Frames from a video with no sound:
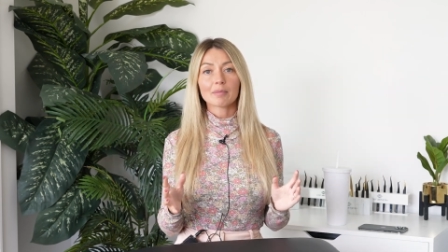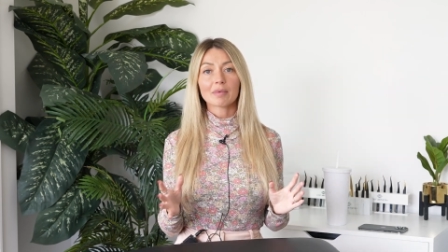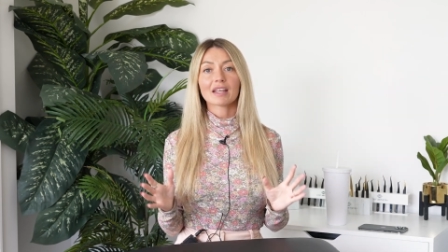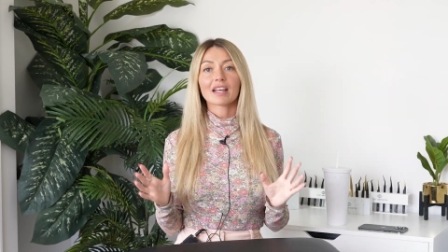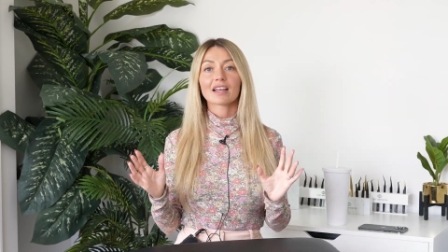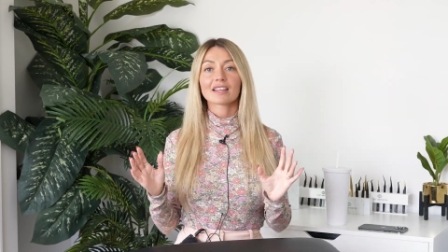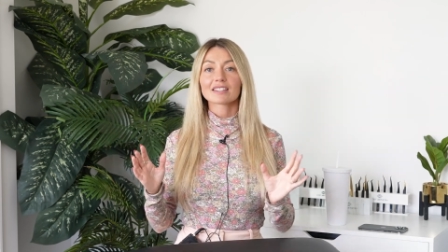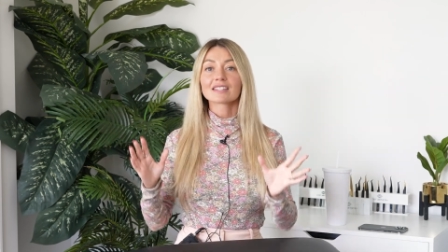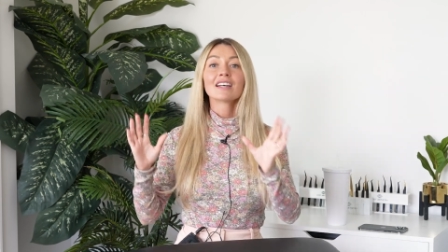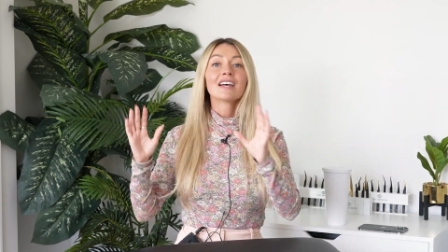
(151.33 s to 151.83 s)

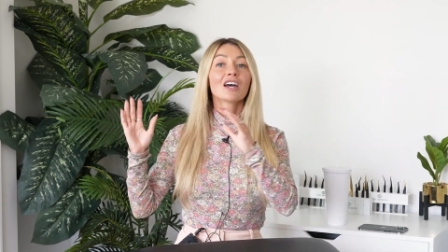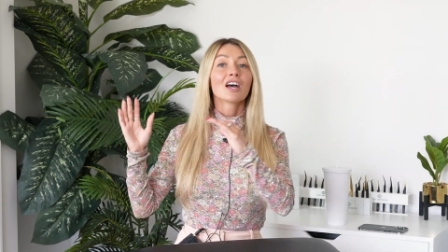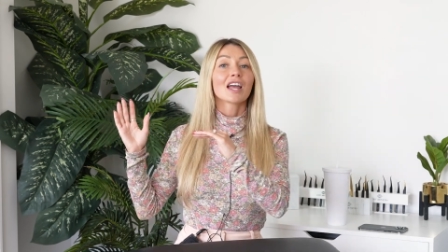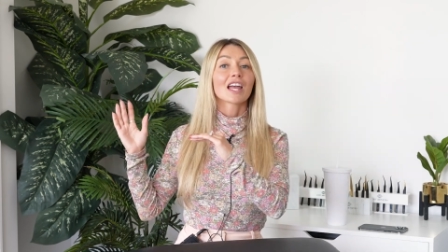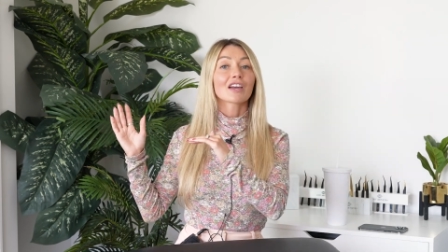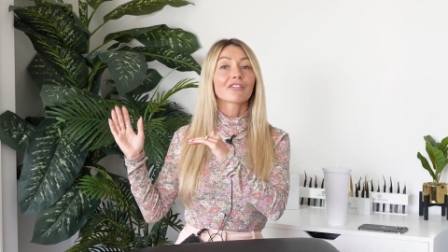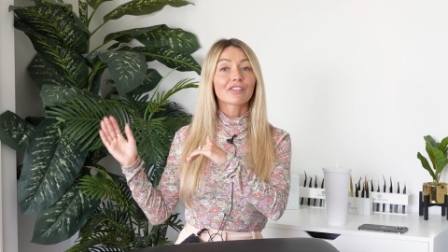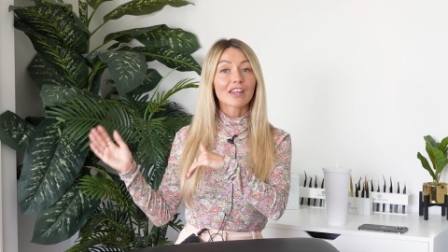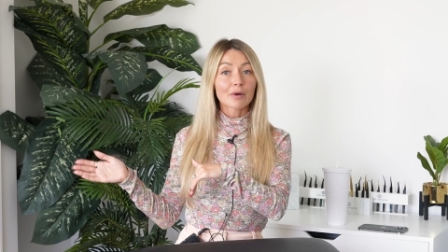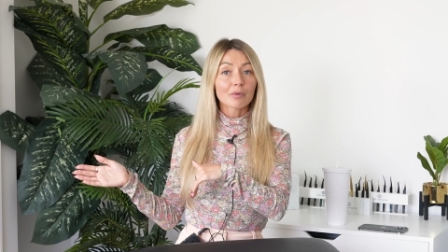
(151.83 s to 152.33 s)
Because
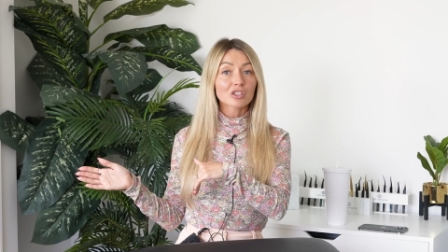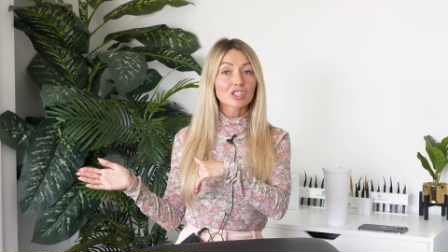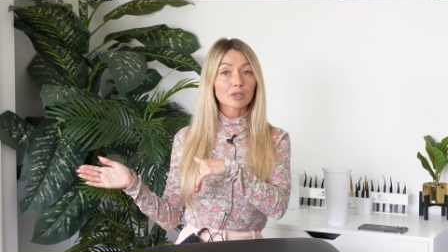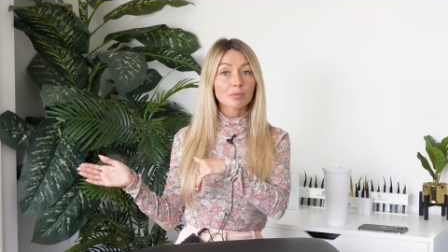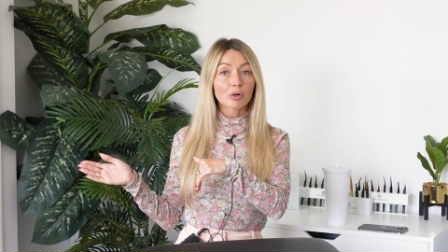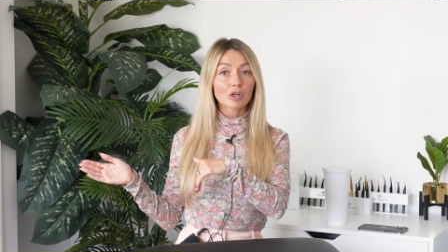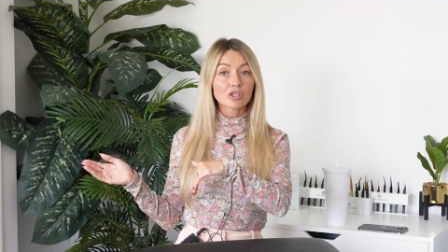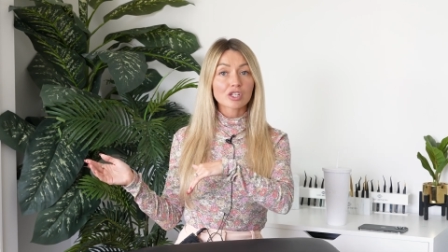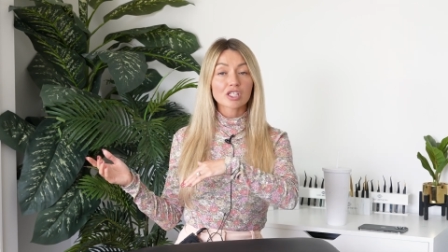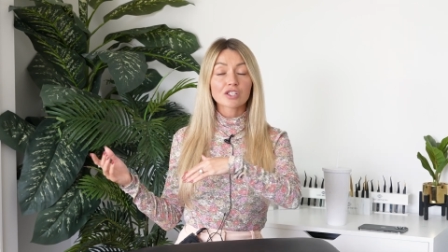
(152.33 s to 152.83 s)
if they were to
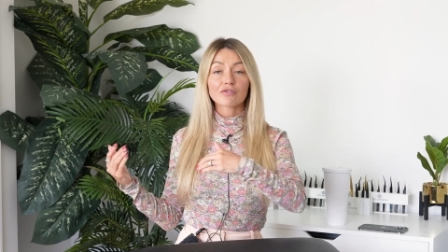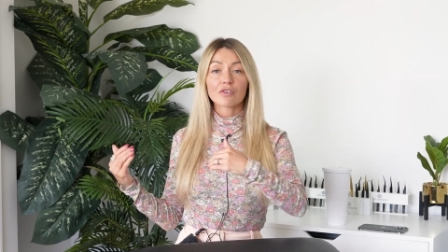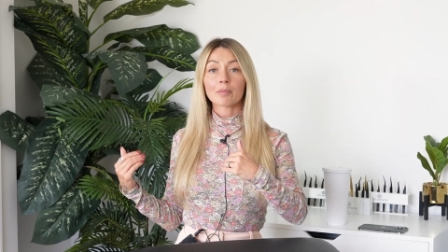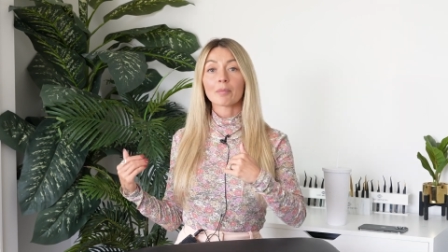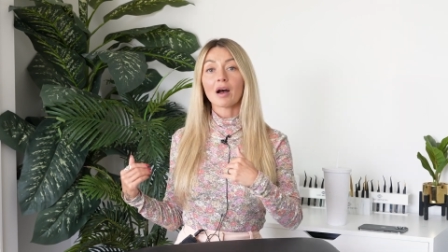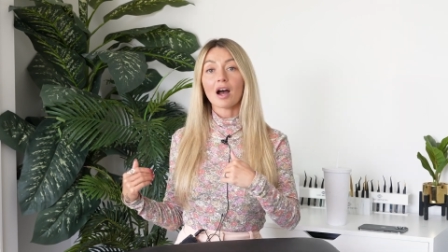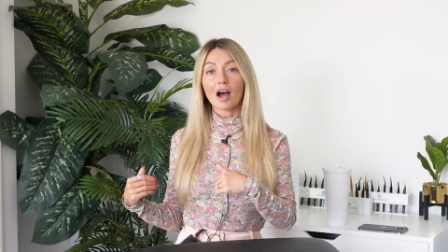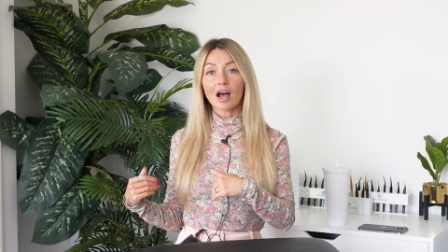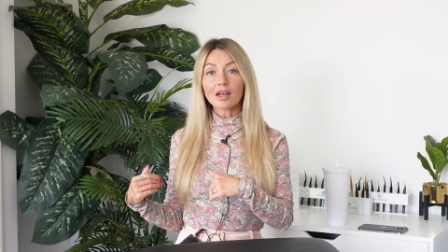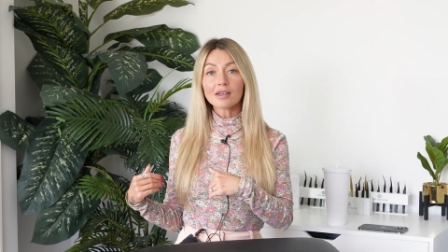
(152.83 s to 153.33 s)
purchase from
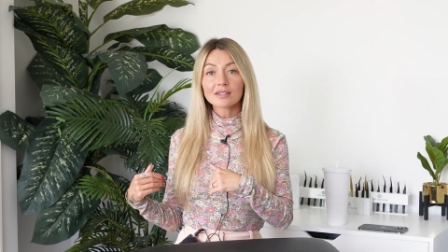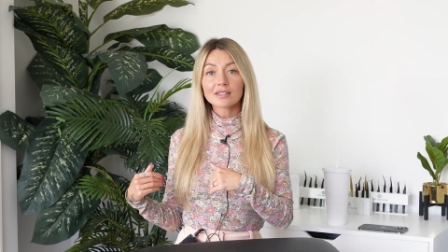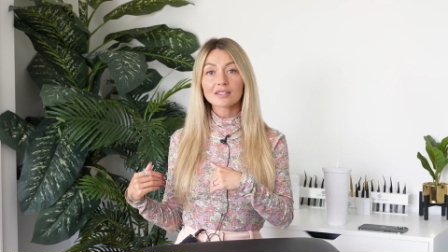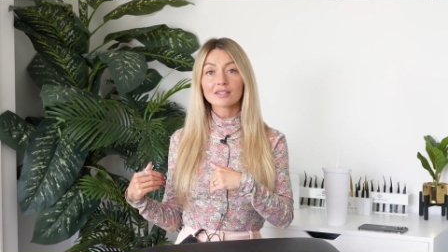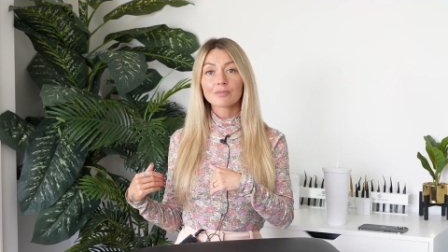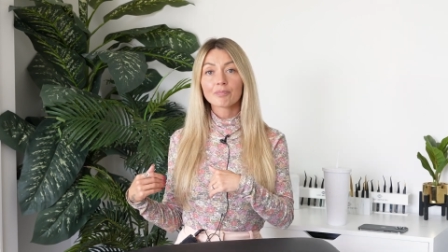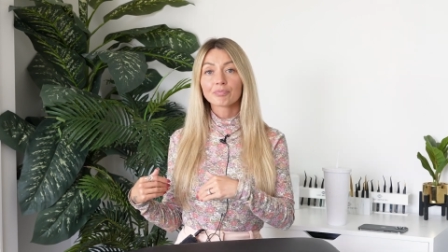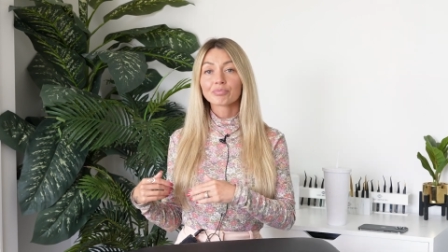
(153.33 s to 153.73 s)
us,